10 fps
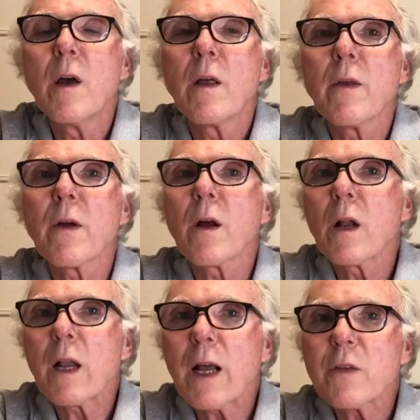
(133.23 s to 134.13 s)
their
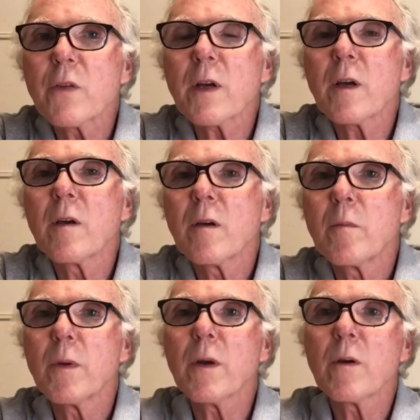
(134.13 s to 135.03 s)
classic
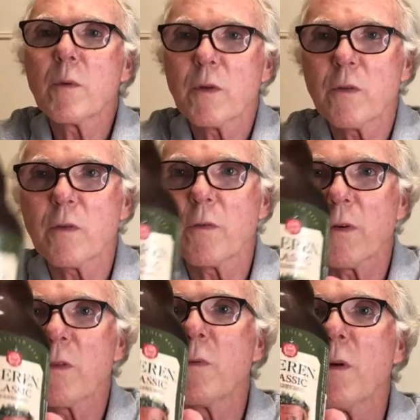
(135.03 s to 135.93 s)
beer, which is the
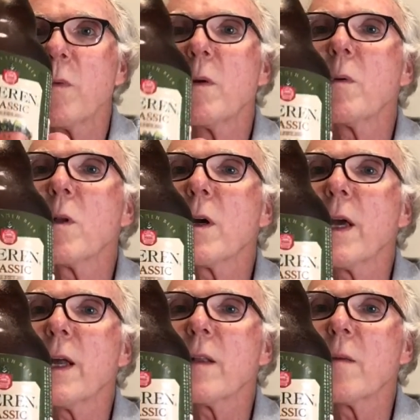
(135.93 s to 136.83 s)
first one we will look
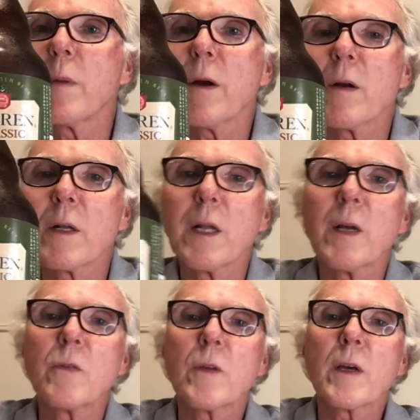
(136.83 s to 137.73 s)
at, the Baeren
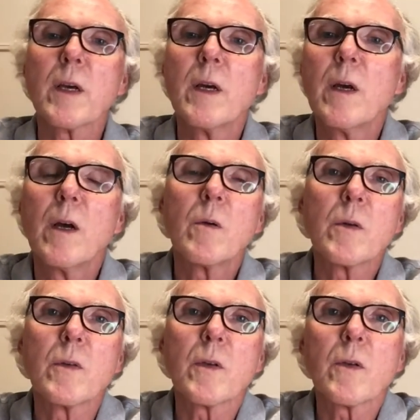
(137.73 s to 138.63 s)
Classic,
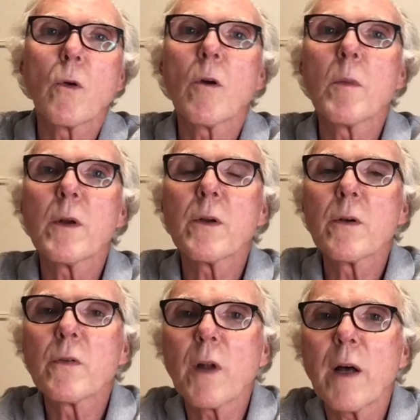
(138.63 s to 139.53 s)
which is a Dortmunder
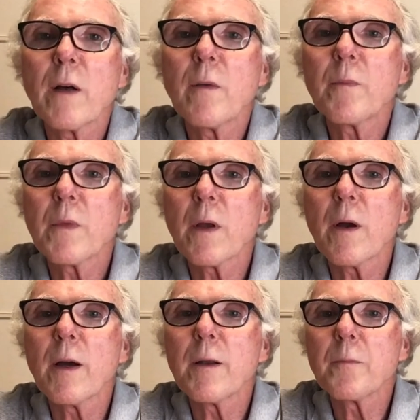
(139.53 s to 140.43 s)
style,
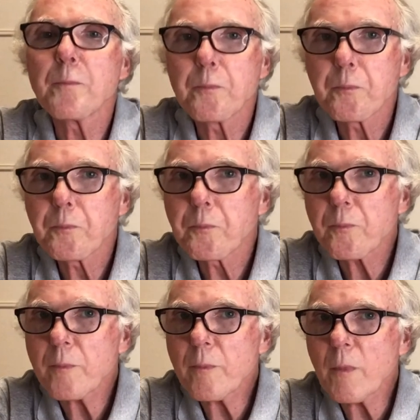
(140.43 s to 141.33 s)
and
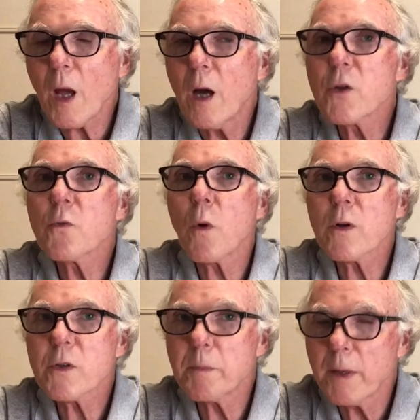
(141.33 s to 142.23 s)
a
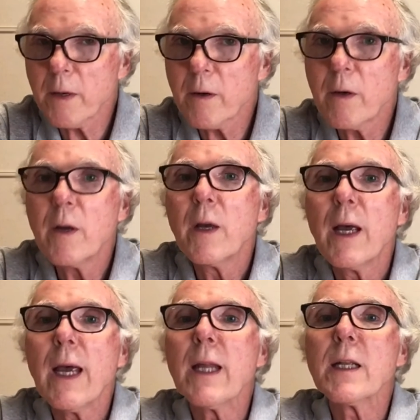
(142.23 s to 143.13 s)
Schwarz beer,
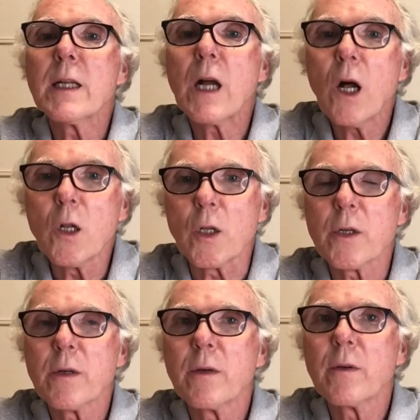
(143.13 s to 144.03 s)
and an
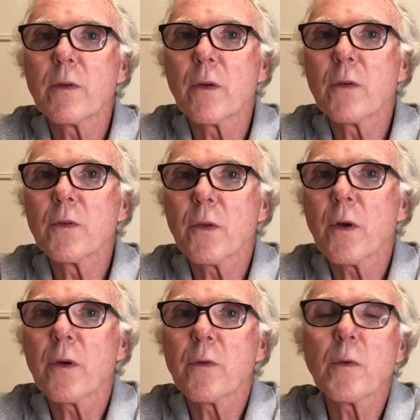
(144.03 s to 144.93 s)
Alt. So those are
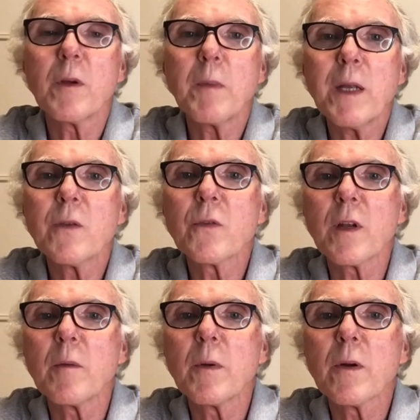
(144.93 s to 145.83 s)
their three
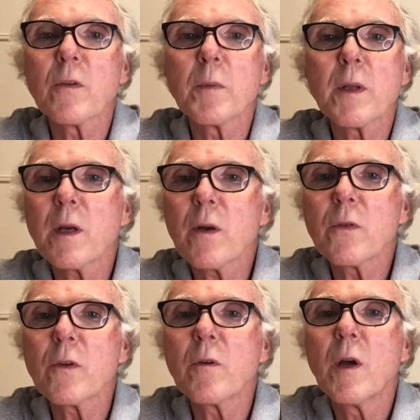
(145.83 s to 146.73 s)
mainstay beers, but they
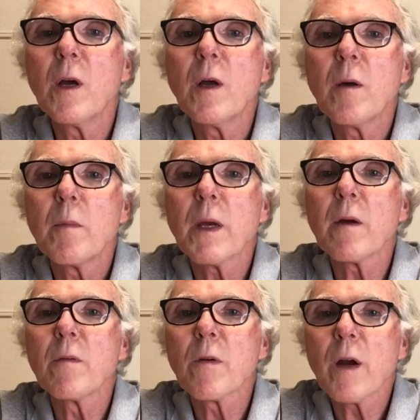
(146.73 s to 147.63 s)
also make a
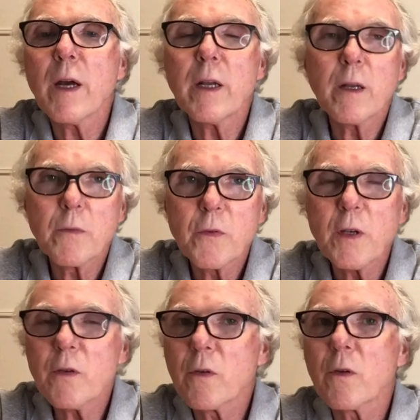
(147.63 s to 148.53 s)
variety of
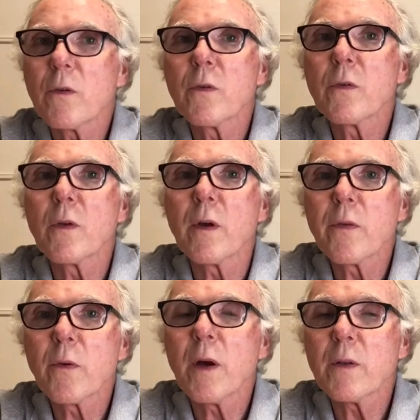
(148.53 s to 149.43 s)
seasonals
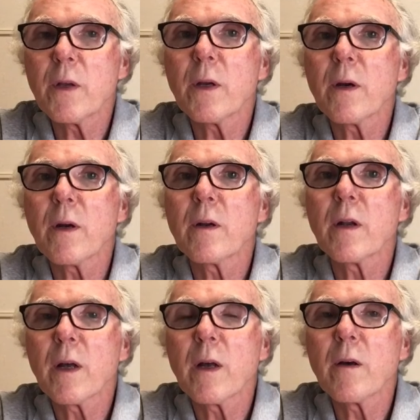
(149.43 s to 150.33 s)
throughout the year, and
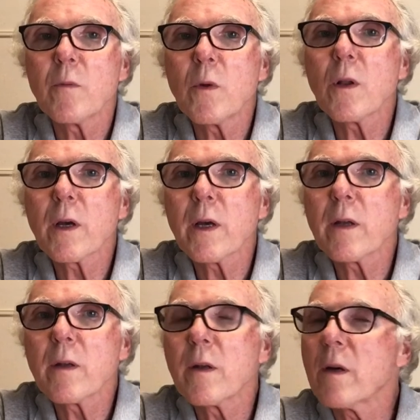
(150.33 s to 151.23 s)
we'll look at
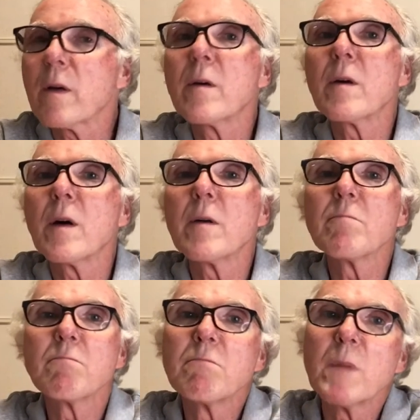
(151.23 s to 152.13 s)

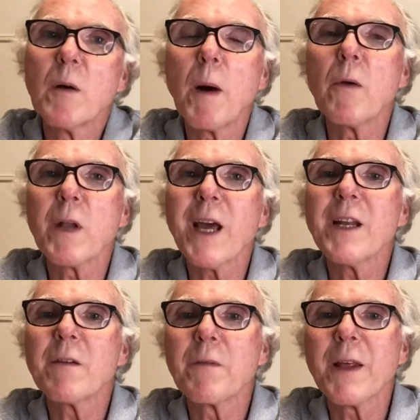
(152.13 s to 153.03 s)
about 9
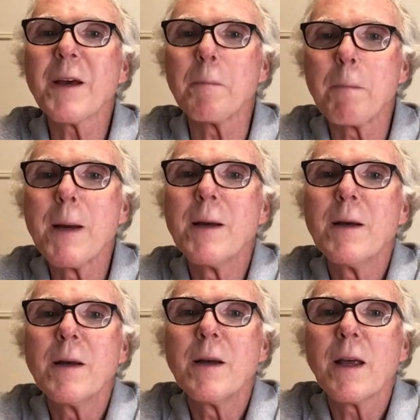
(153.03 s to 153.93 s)
of them.
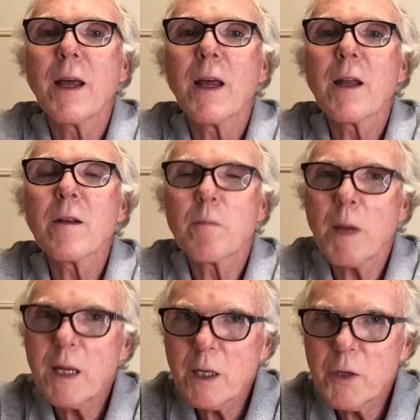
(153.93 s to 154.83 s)
And
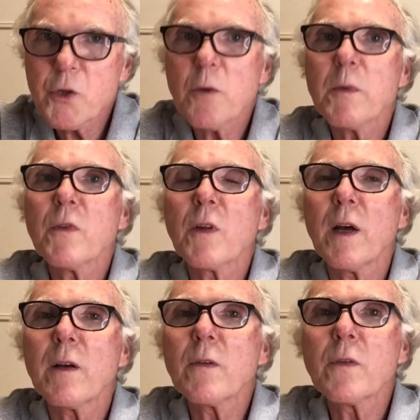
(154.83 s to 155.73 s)
mainly German
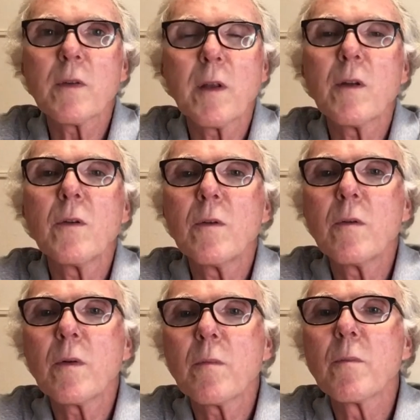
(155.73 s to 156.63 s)
styles. They
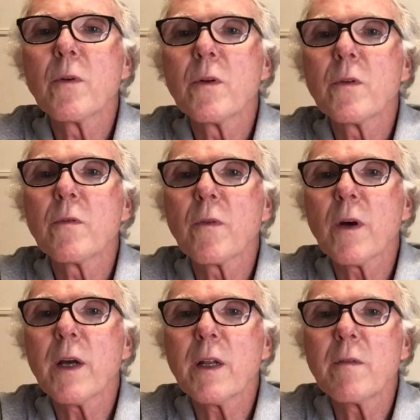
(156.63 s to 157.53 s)
do produce a
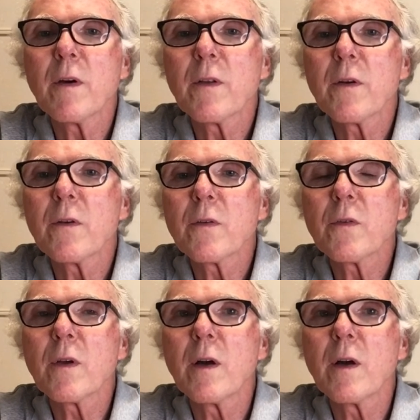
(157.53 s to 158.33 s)
variety of others